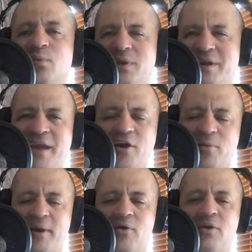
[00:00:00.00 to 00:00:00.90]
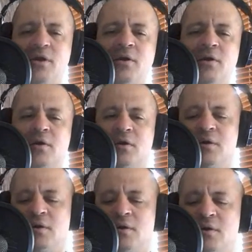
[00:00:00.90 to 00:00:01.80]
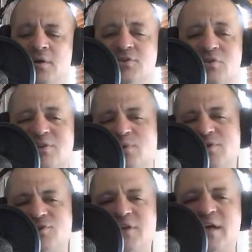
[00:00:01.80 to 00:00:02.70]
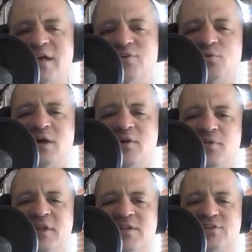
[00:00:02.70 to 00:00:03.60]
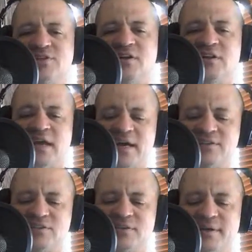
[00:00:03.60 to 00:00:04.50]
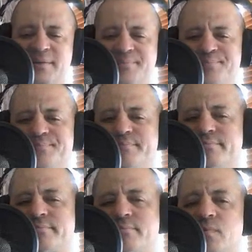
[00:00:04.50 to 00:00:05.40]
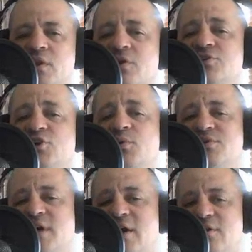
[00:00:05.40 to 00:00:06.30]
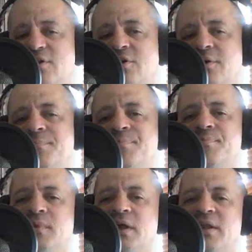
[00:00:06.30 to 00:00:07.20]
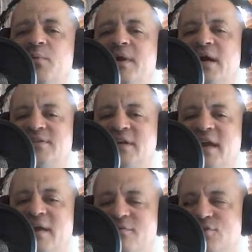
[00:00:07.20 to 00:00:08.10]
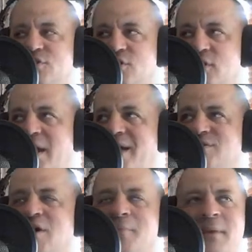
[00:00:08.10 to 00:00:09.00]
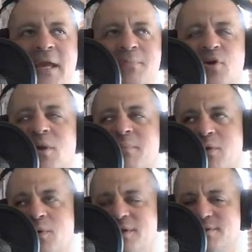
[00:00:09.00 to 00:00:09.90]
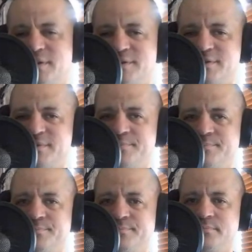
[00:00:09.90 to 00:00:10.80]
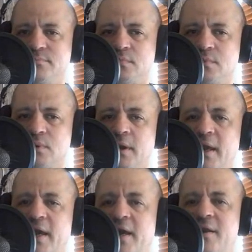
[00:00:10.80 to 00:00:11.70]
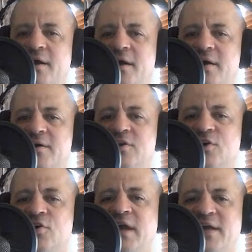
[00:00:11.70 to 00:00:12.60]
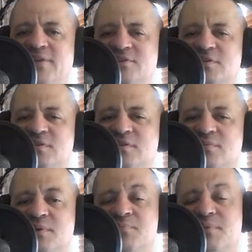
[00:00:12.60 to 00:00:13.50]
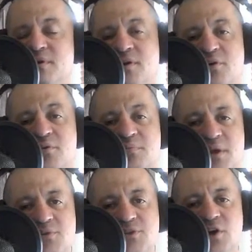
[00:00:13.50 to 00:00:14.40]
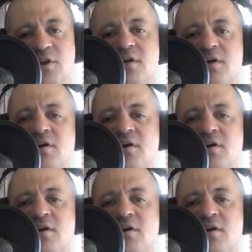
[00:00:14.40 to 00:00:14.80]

that we care about. So that's why I just said I don't think this is gonna last too entirely long. And then we got Decay versus the Good Hands. On paper, I'm like, what is this? And the Good Hands, but it was good.